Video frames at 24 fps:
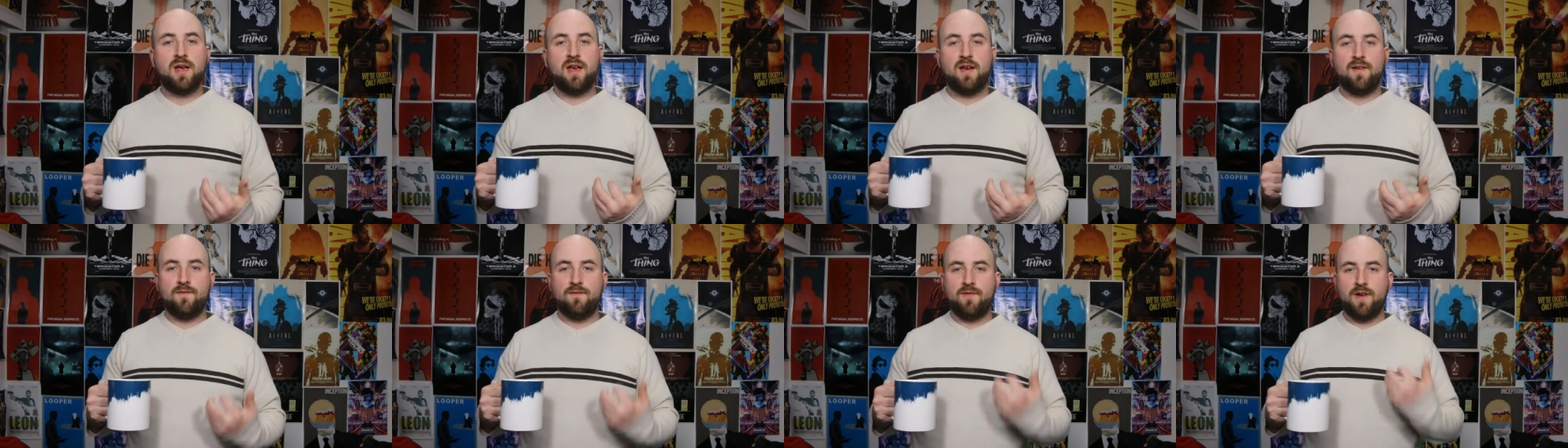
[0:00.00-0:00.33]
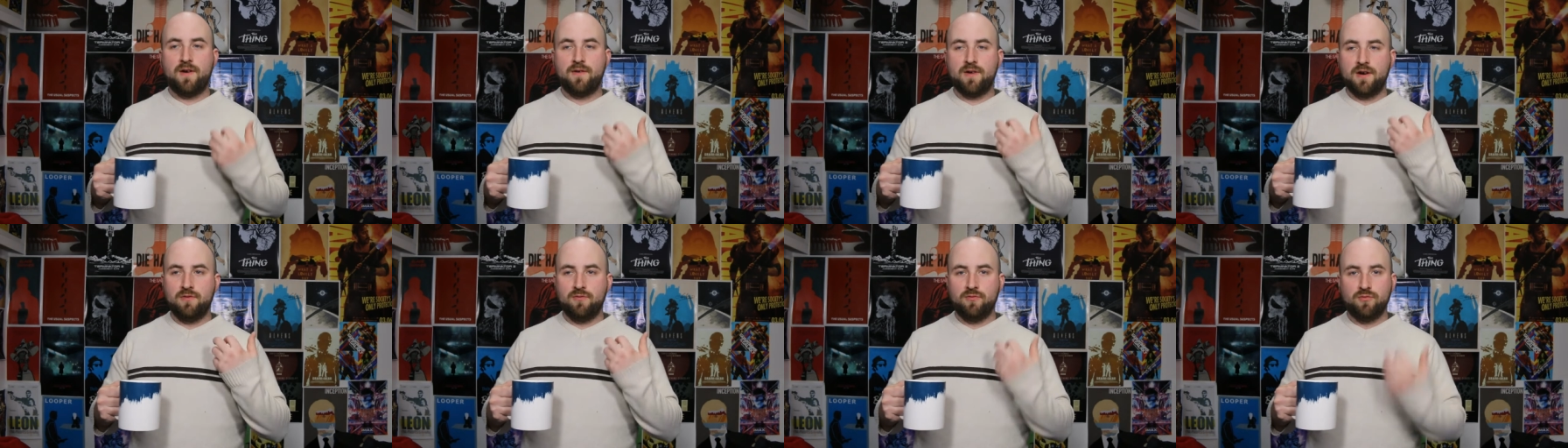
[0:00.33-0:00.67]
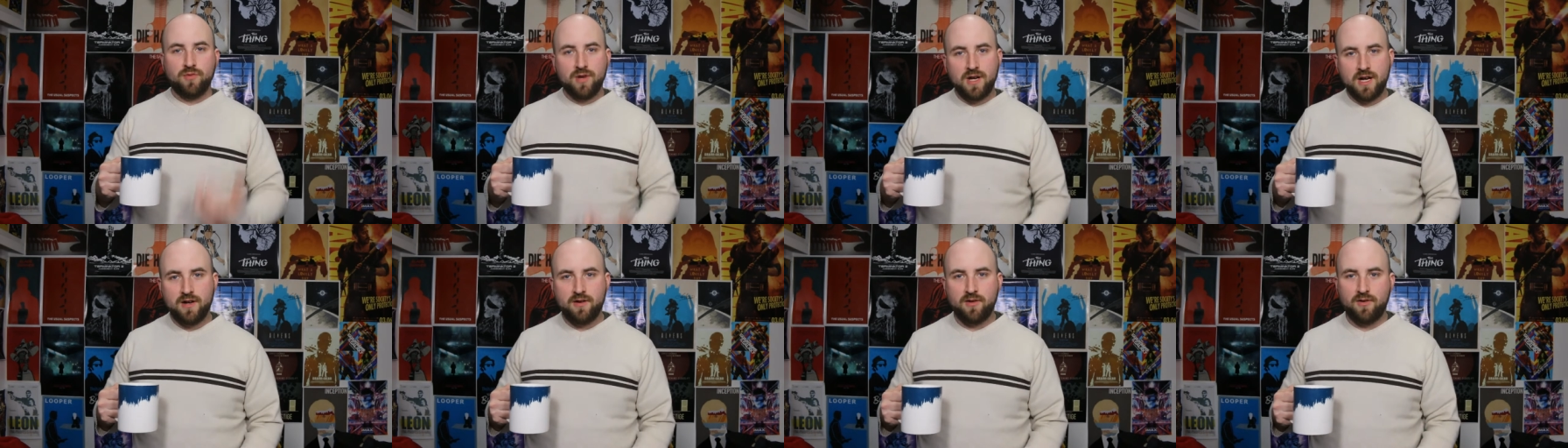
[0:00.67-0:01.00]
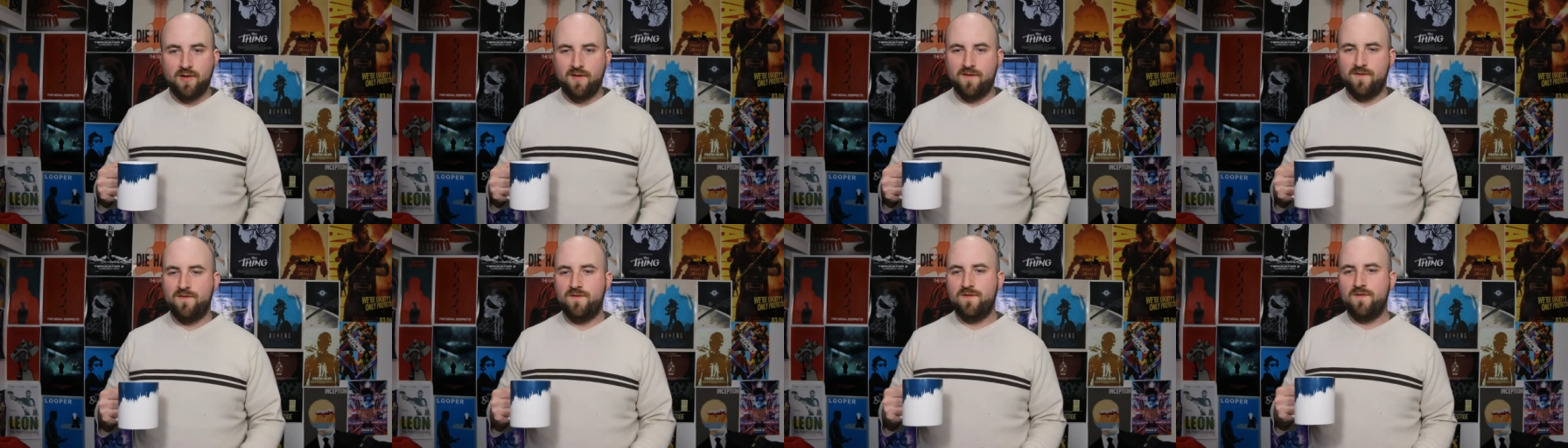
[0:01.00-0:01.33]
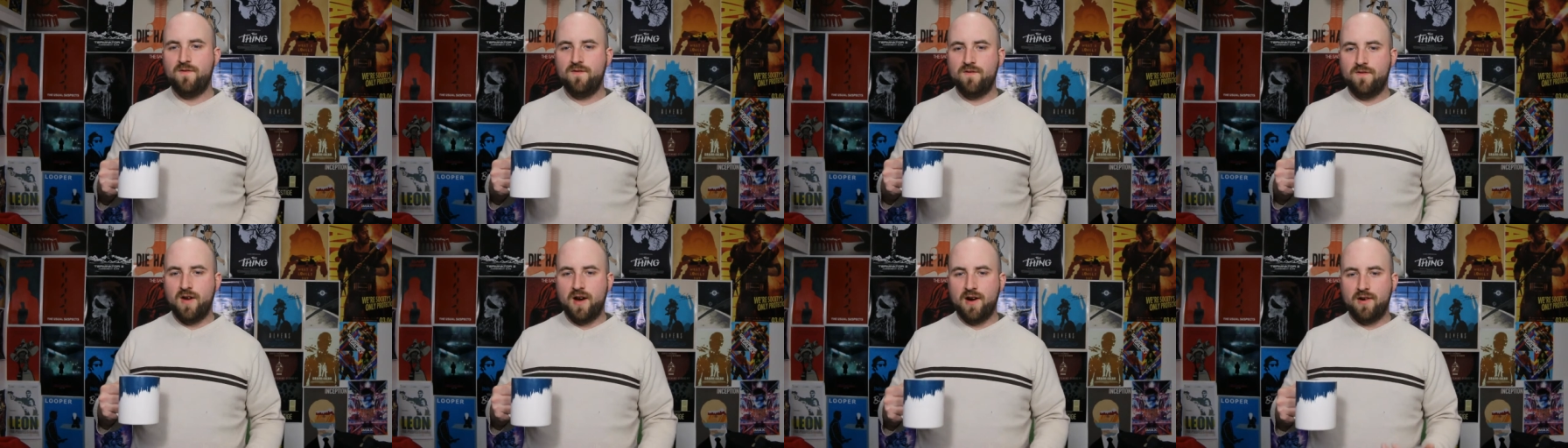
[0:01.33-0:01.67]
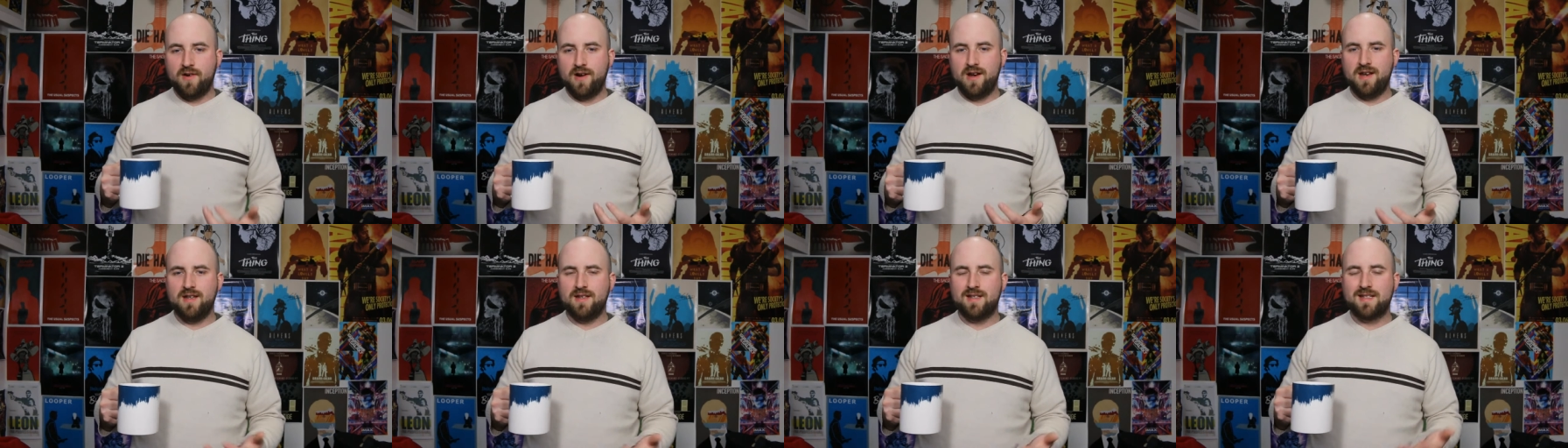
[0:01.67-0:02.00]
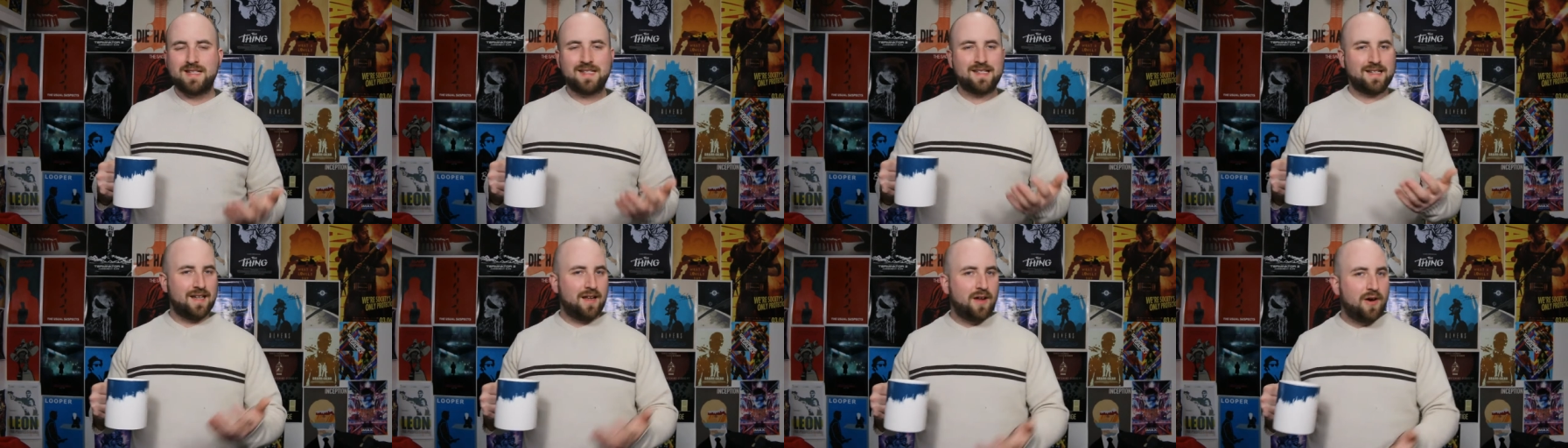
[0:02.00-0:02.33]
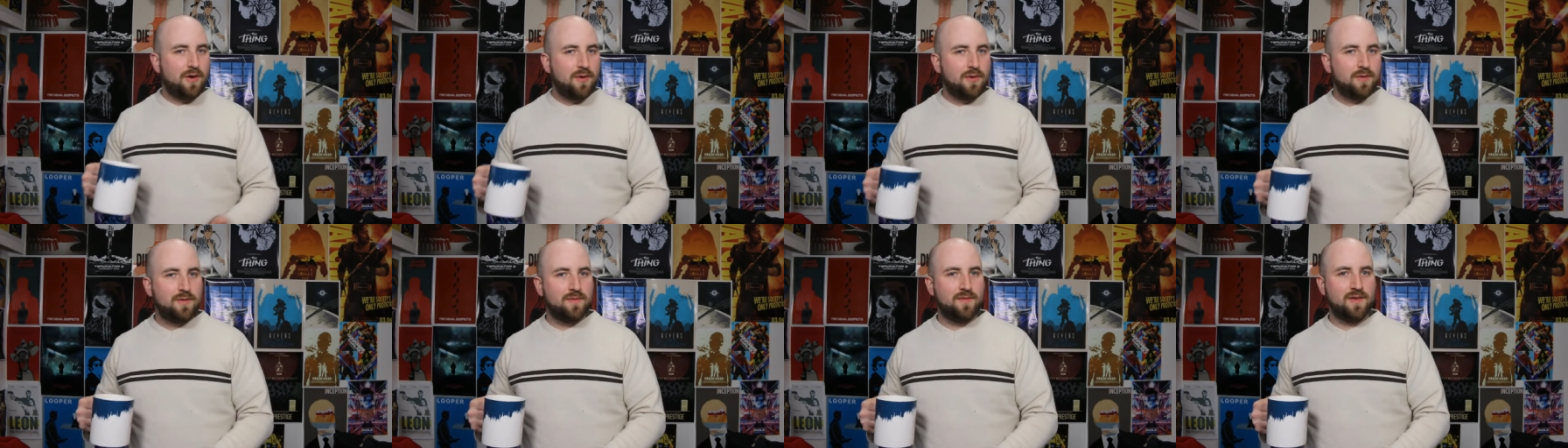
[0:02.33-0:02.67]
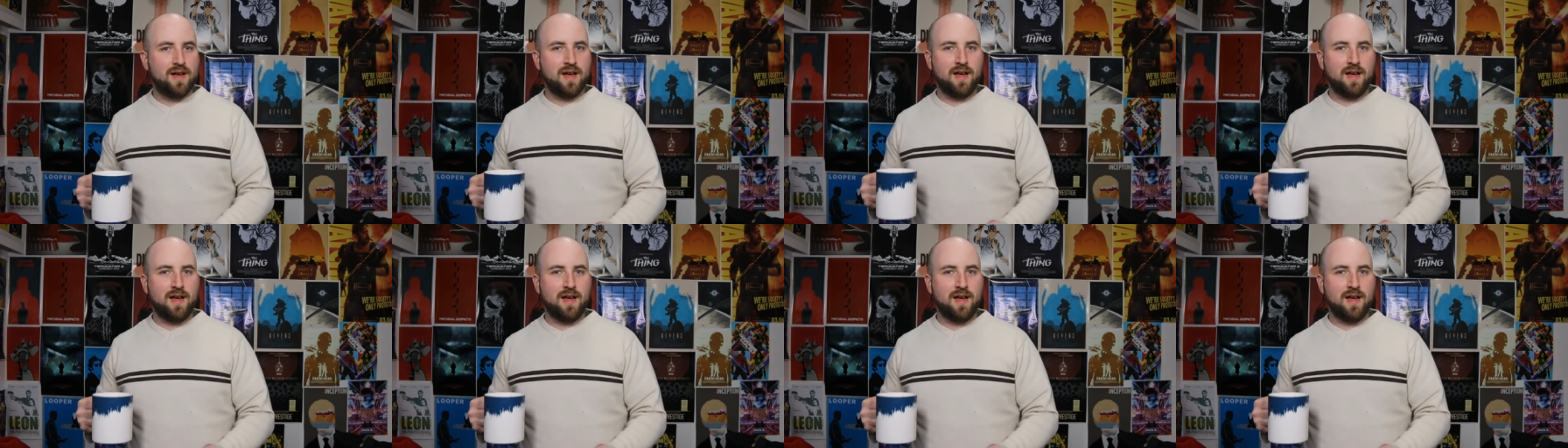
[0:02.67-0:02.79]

being very real, very slow,